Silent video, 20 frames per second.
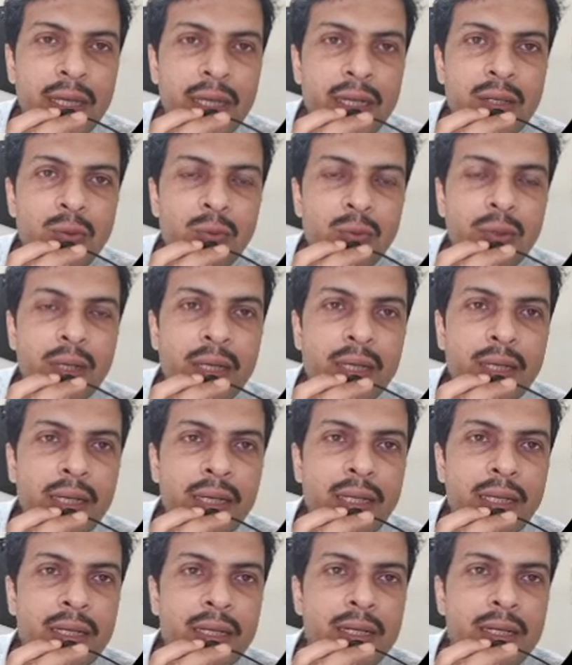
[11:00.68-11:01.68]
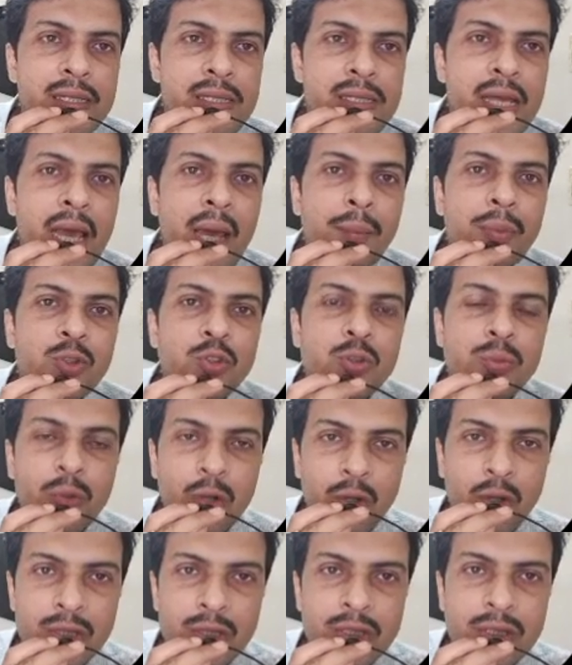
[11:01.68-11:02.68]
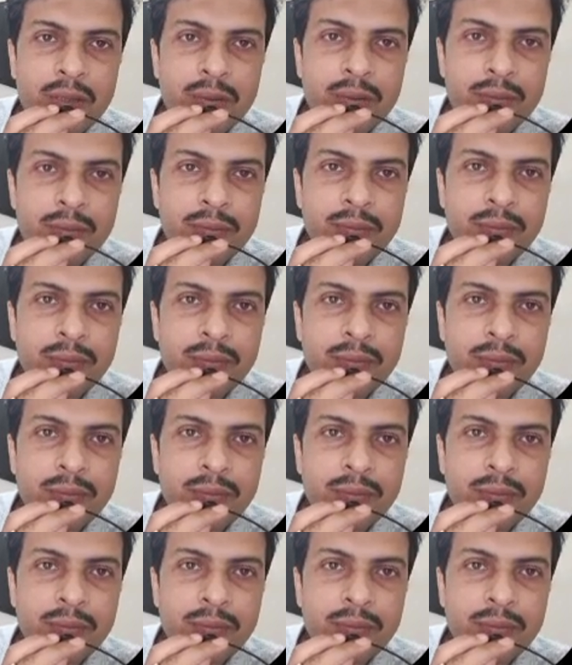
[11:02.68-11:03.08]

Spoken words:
then we are telling it is the amplitude modulation,